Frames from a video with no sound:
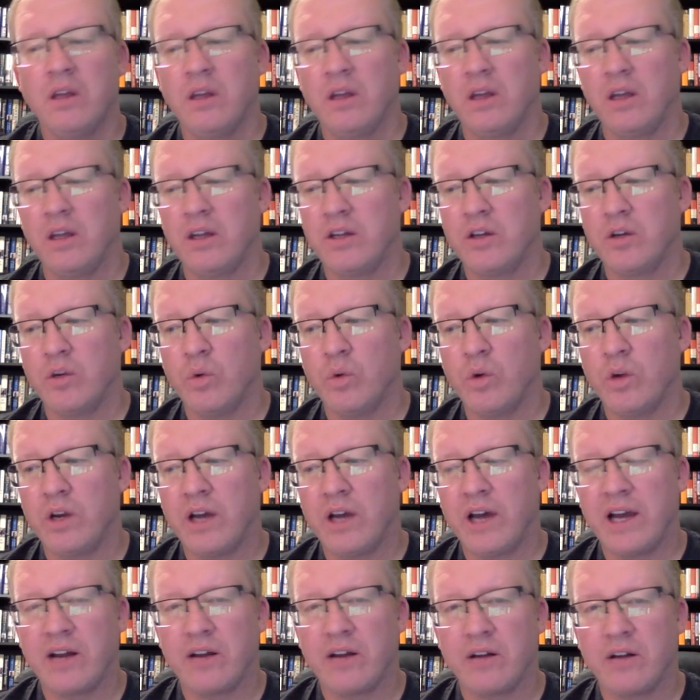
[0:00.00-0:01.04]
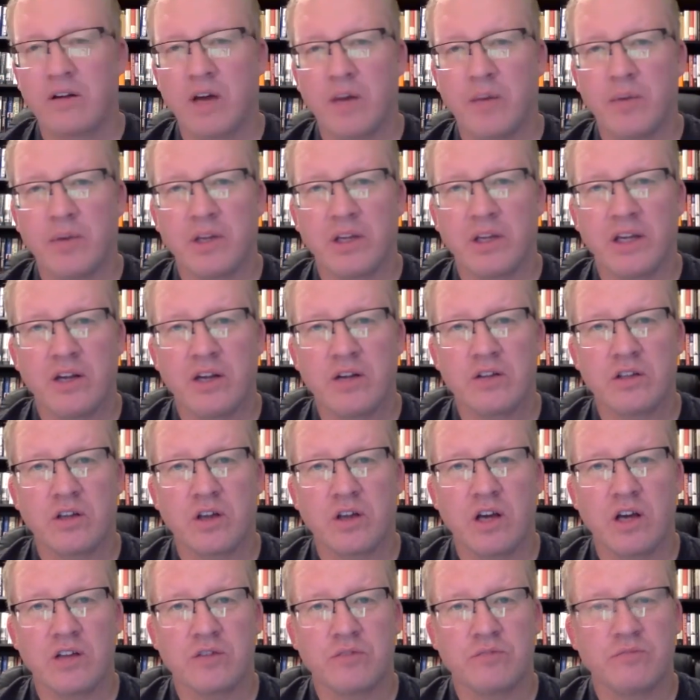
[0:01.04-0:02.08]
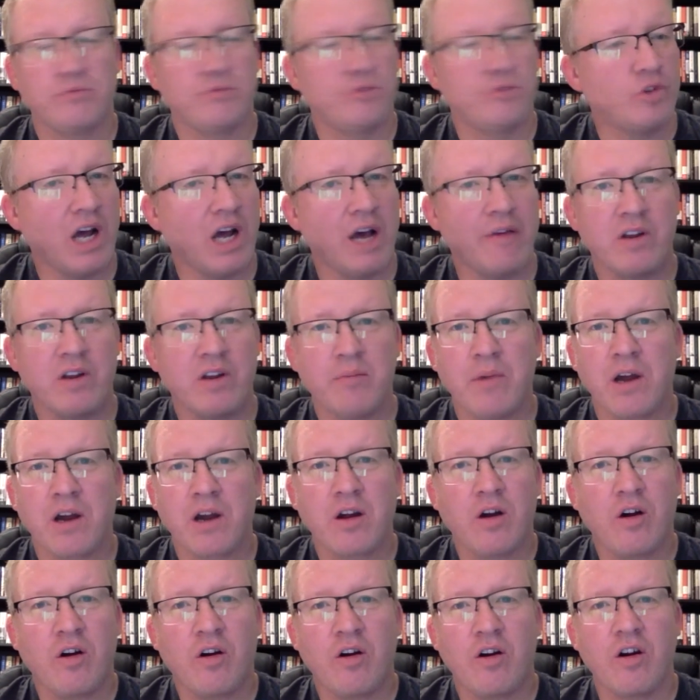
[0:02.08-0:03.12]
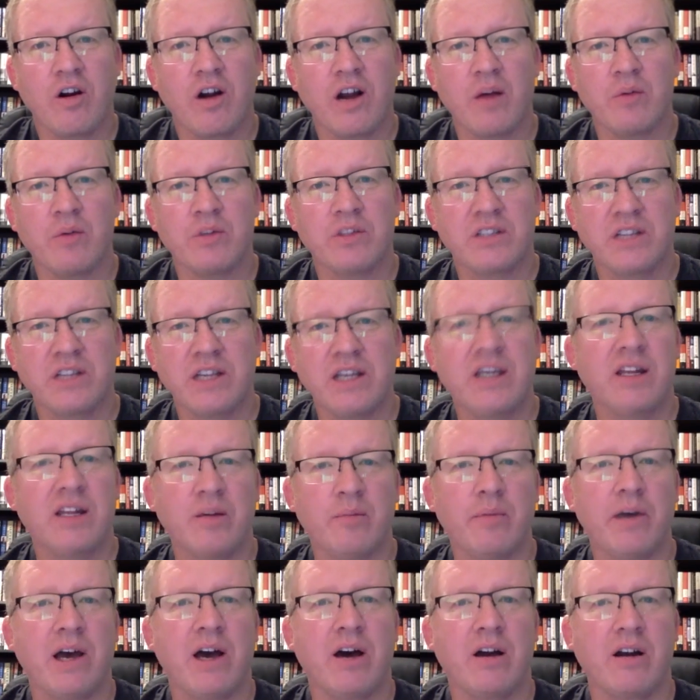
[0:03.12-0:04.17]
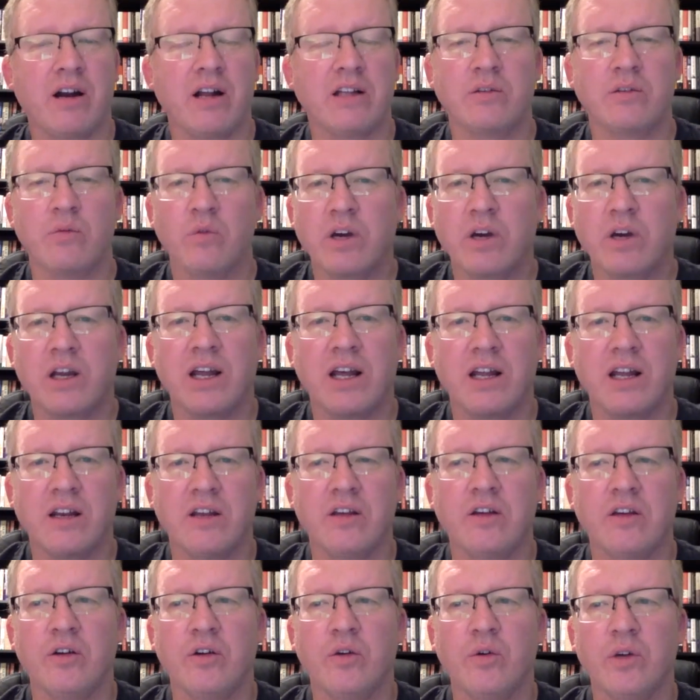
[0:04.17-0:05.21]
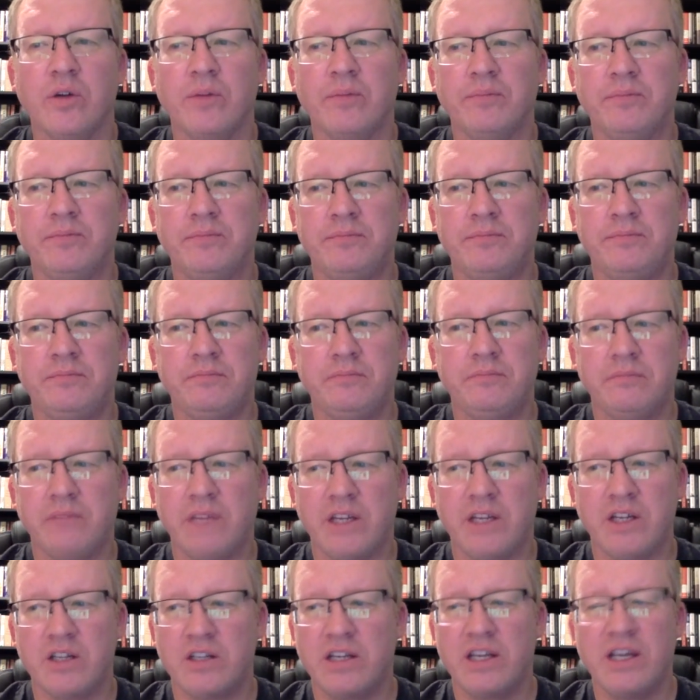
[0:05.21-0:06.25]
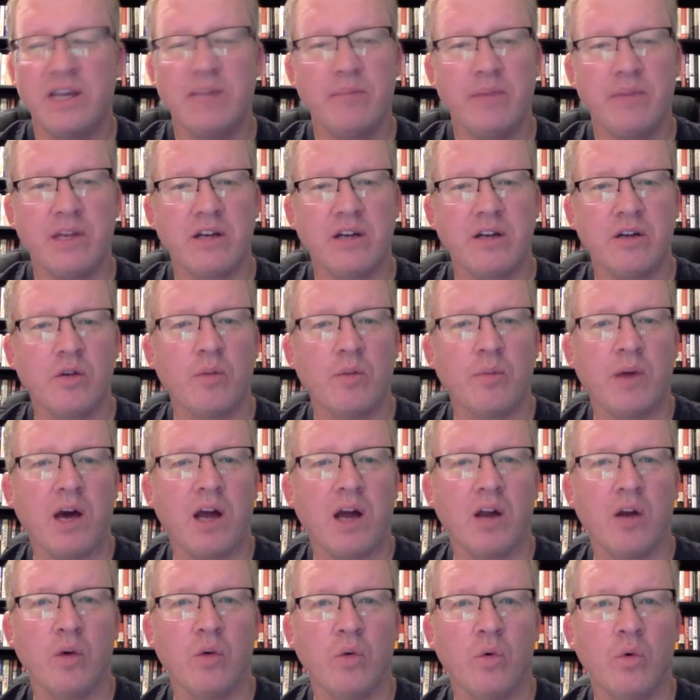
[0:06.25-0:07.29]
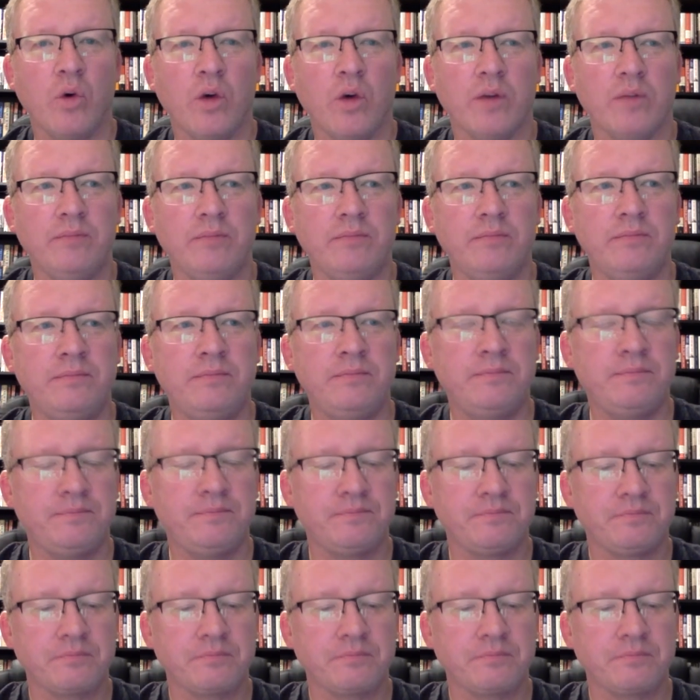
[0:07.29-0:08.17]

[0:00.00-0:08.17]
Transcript: until one night a couple of years ago, I was driving in my car and I was thinking about it. I said, what could I do? And it just hit me to do Apollo 1,